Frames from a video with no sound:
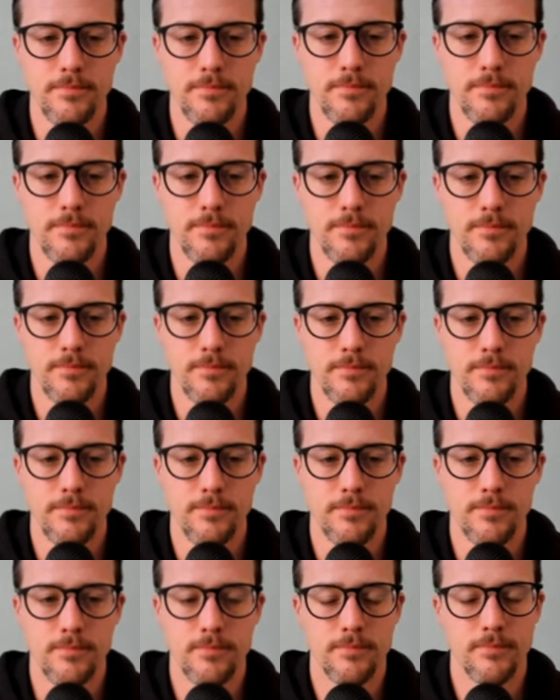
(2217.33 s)

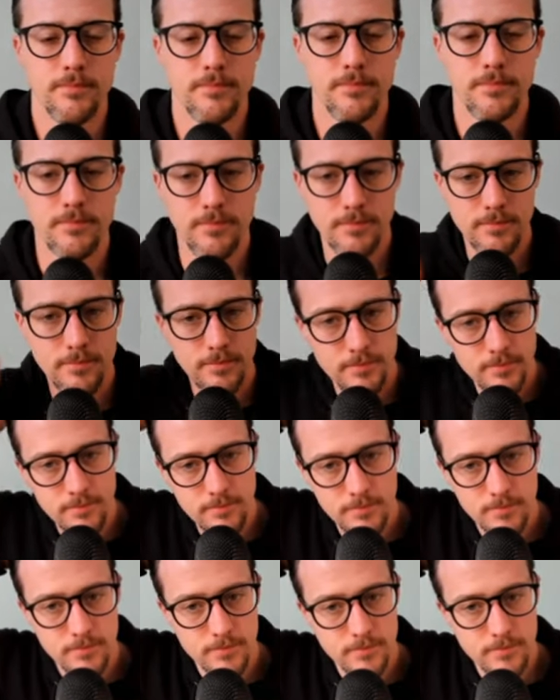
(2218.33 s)

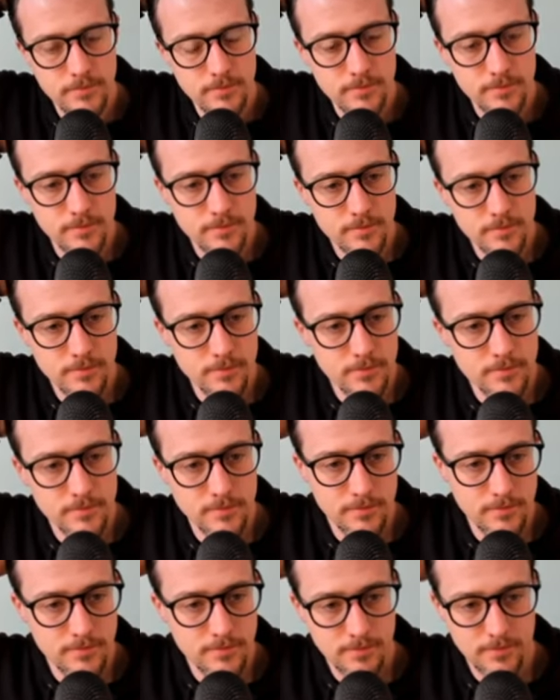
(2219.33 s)

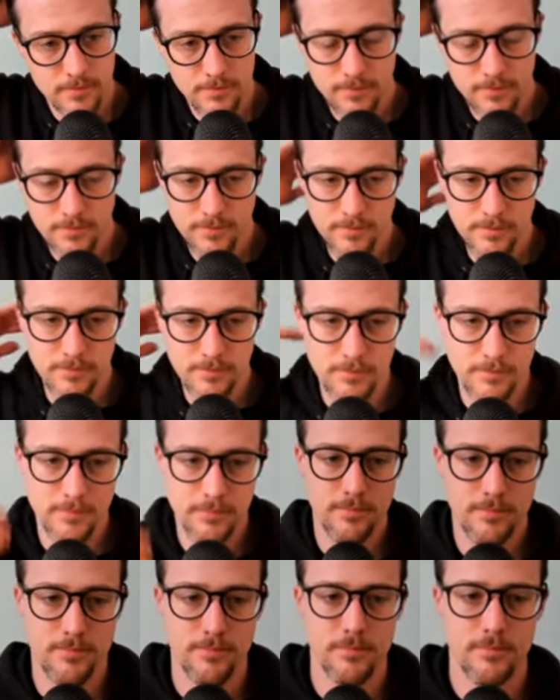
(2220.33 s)

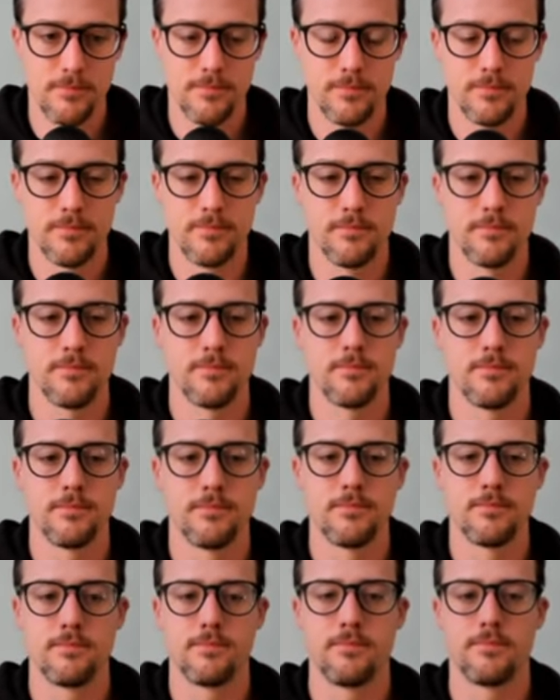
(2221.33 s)

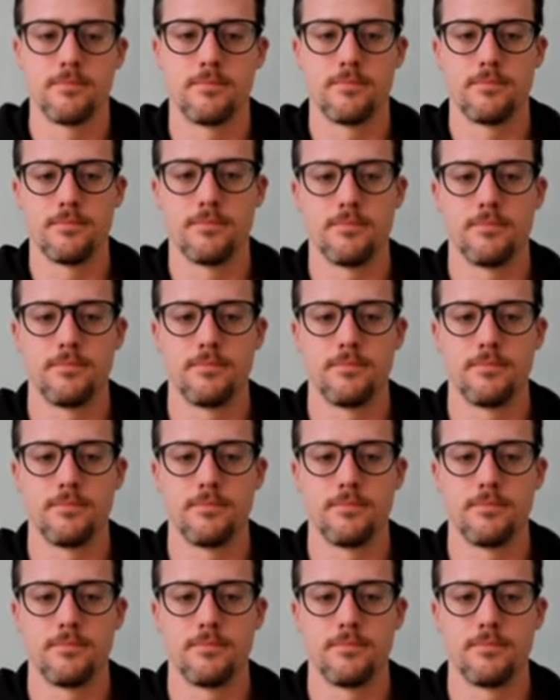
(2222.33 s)
This person isn't speaking.